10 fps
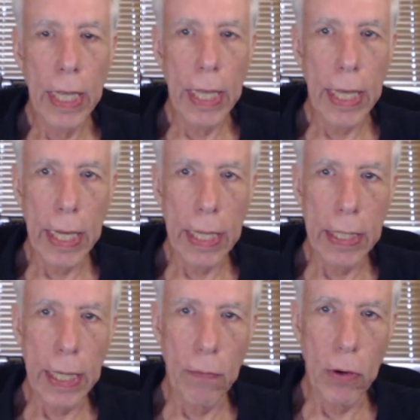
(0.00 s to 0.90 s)
And
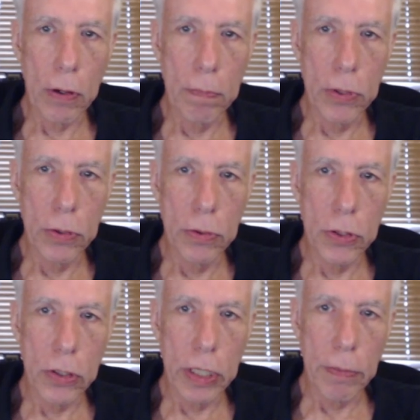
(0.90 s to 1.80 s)
yeah, welcome to the
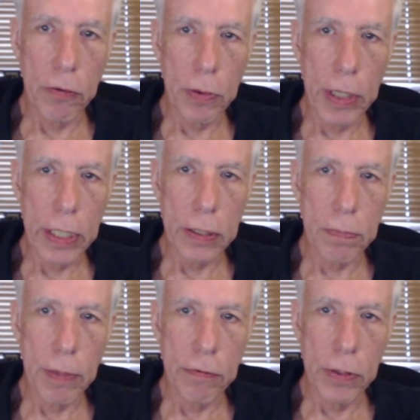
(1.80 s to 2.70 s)
stream, everyone. This is
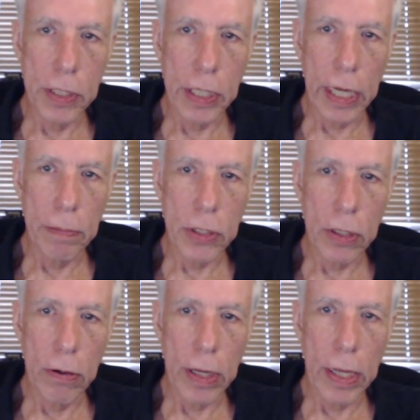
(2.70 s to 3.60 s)
my first game.
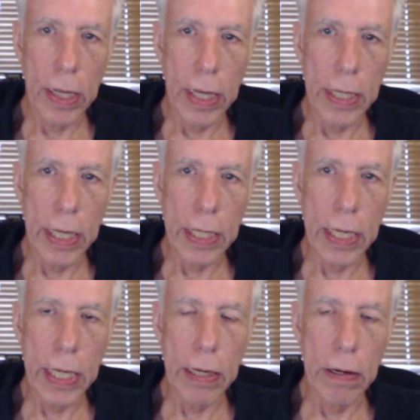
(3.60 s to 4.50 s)
So I get
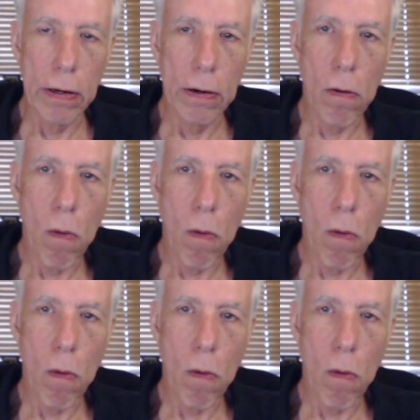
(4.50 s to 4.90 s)
here.